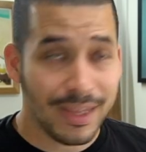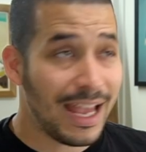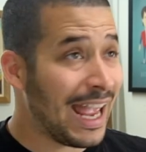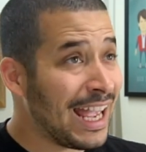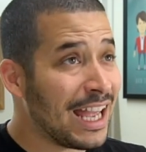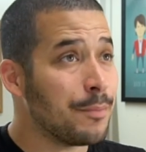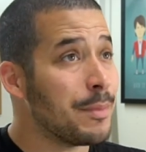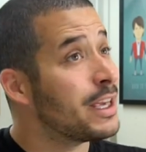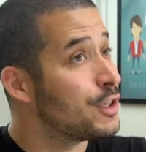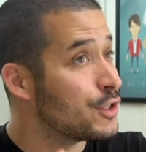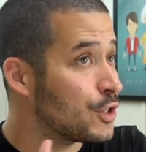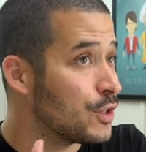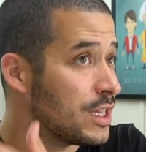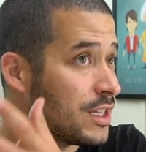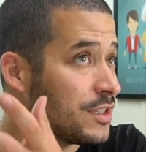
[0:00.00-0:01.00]
Yeah. And making
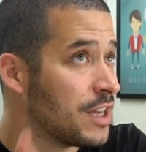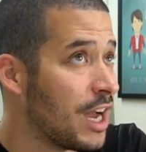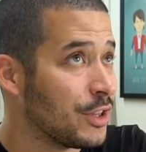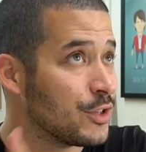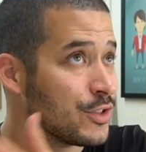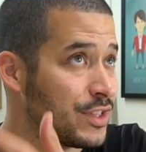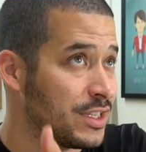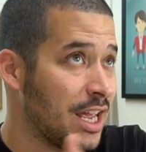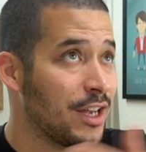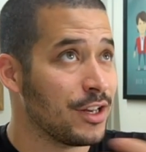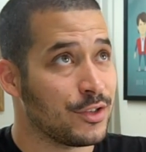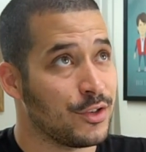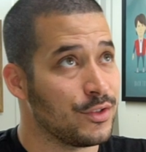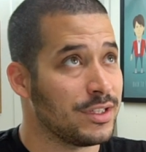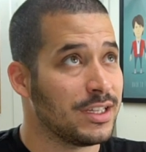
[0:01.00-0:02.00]
sure that the toddlers stay on a
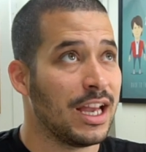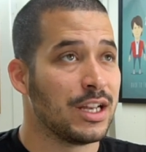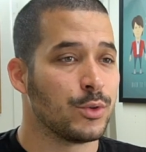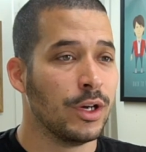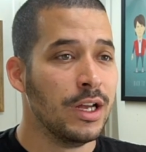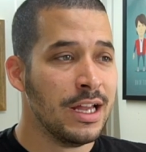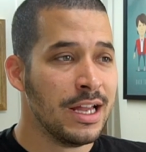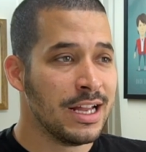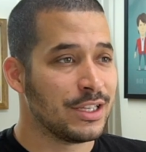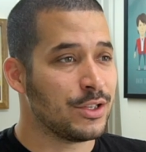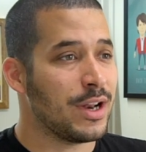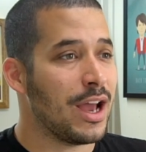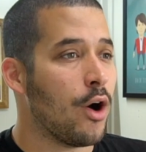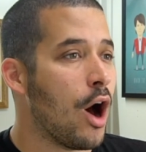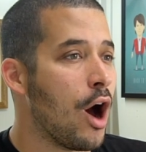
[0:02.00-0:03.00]
certain schedule. So
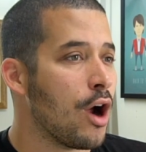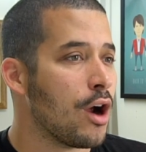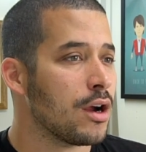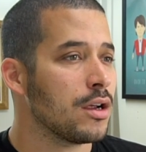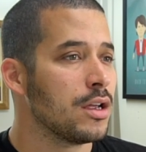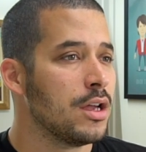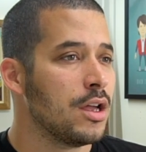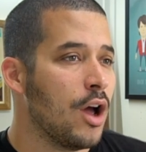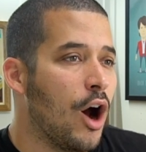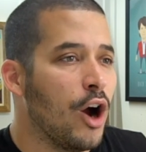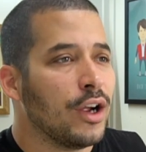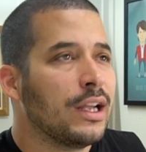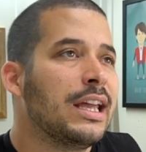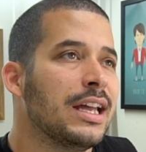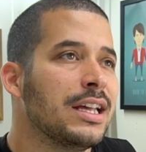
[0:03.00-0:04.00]
now
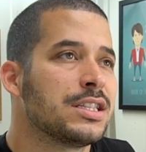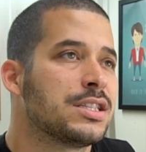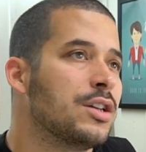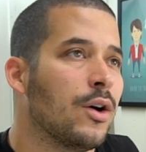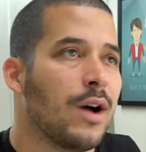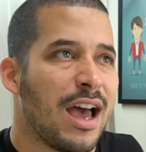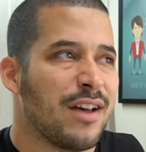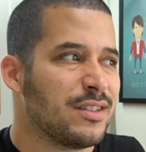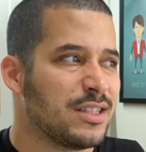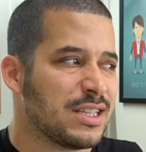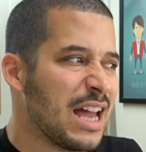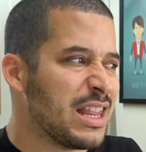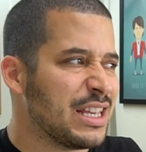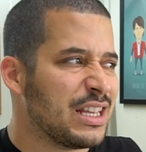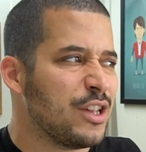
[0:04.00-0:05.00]
our kids don't have,
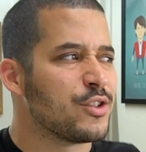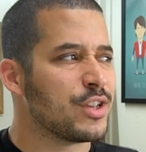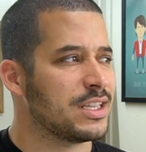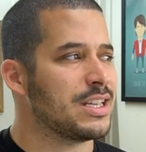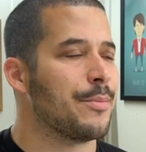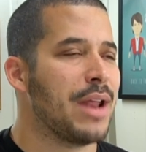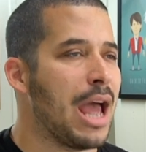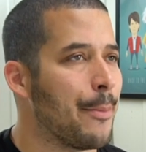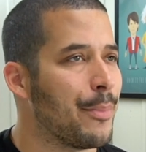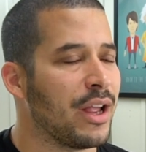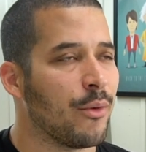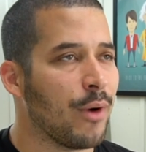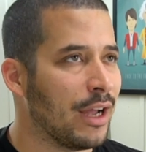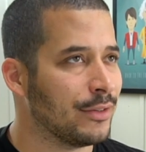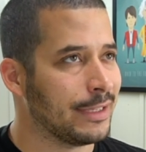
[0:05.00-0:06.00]
I think they usually stop napping
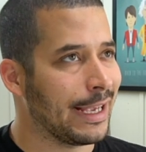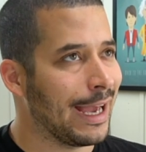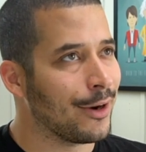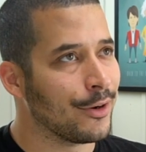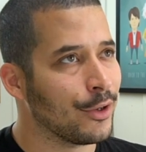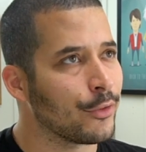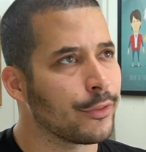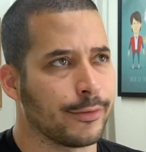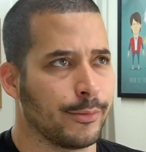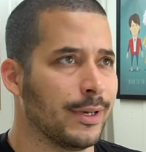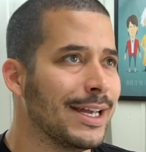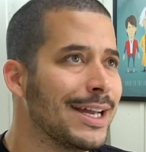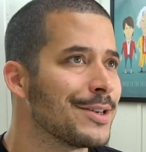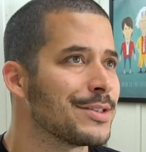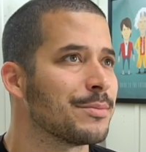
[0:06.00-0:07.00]
around like, I don't know,
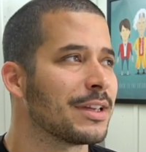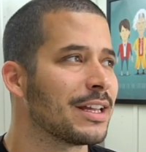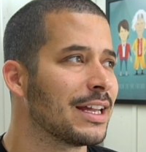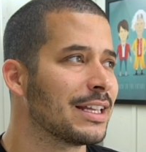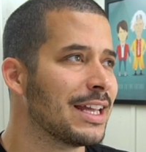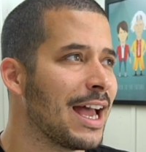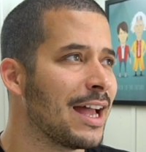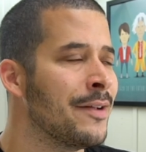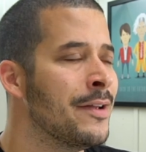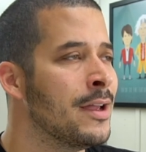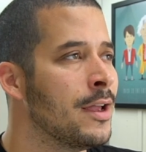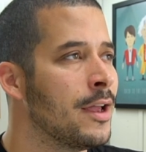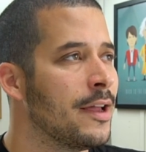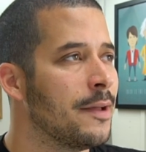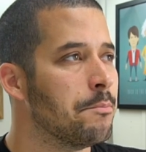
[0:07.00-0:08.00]
3 or something like that.
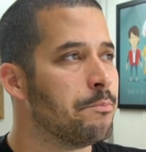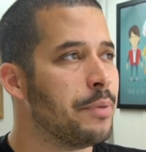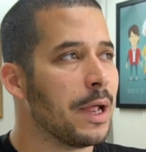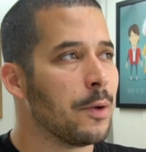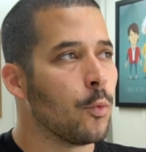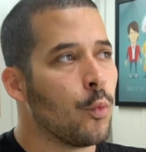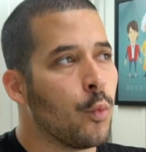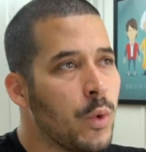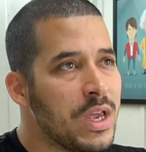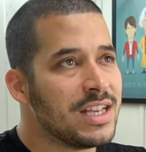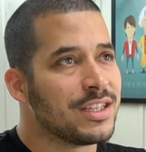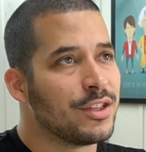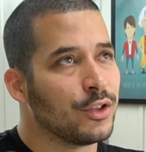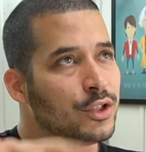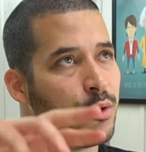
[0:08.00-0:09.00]
But we
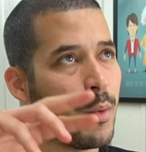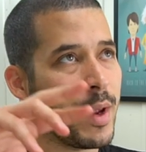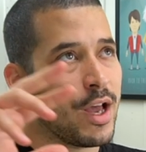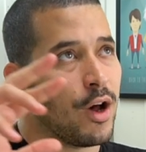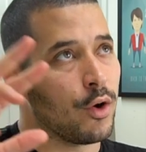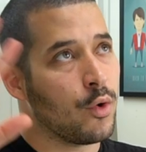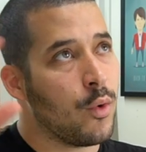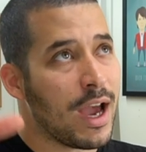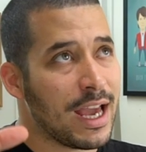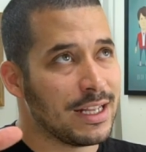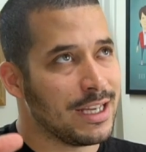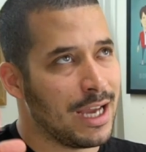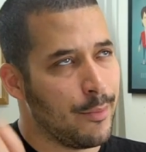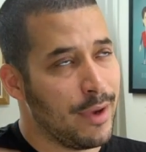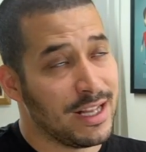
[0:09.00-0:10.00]
still do what we call quiet
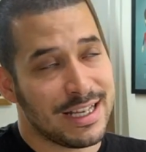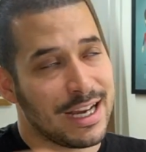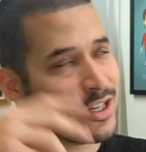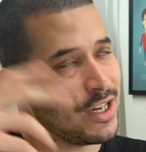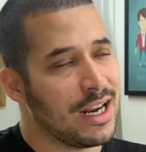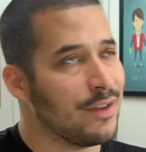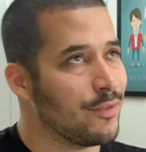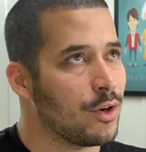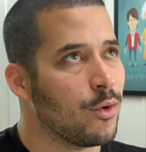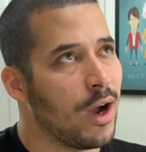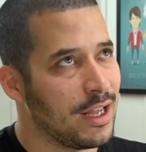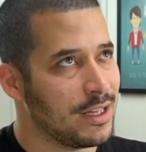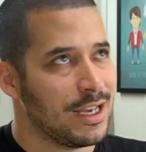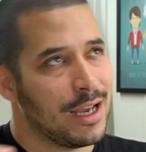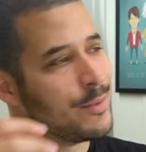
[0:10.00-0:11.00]
time. And it's actually not even
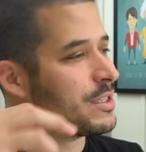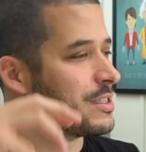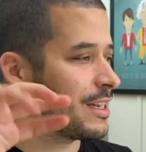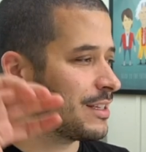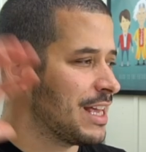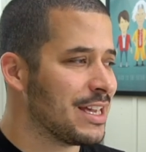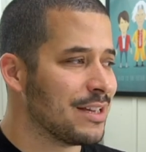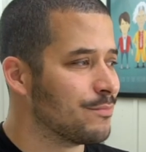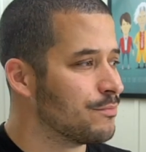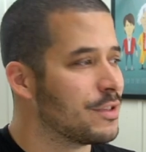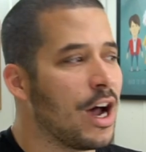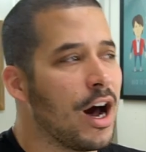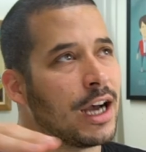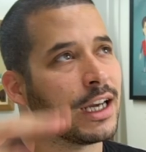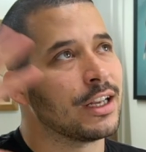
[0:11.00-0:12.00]
quiet time. It's like they can
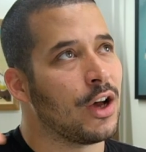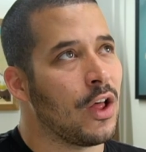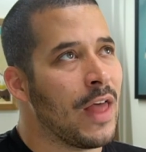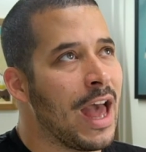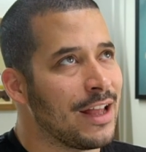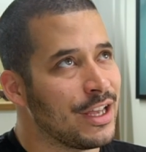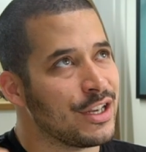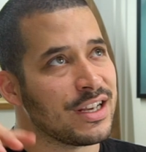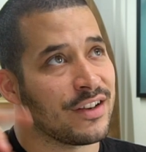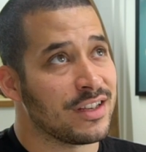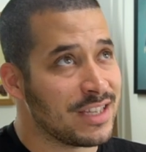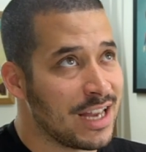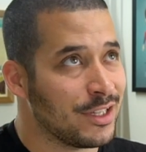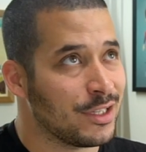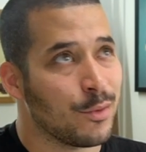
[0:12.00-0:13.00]
talk and all that. They just have to
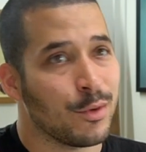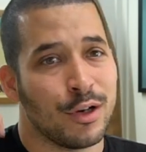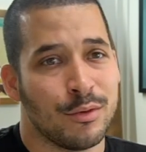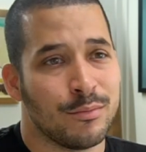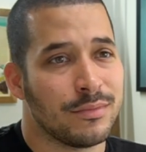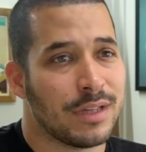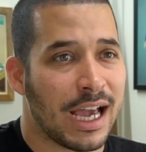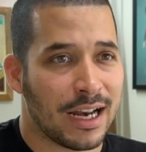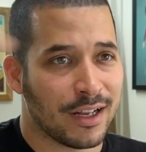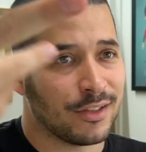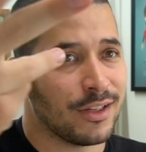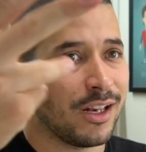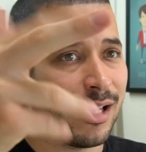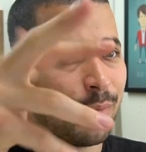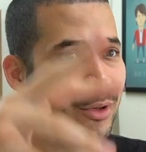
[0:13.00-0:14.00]
stay in the room. They got to
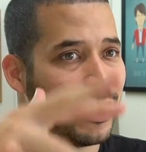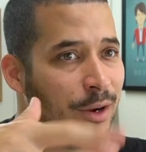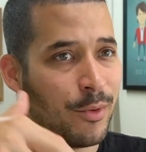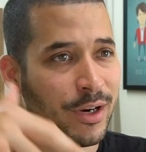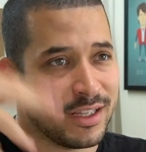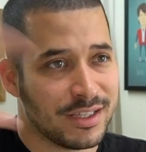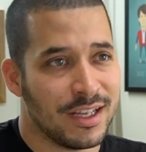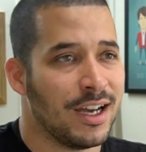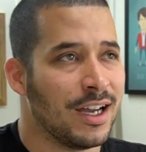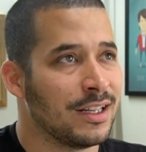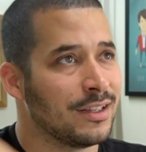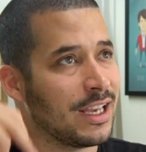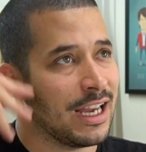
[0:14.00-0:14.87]
clean it up when it's done.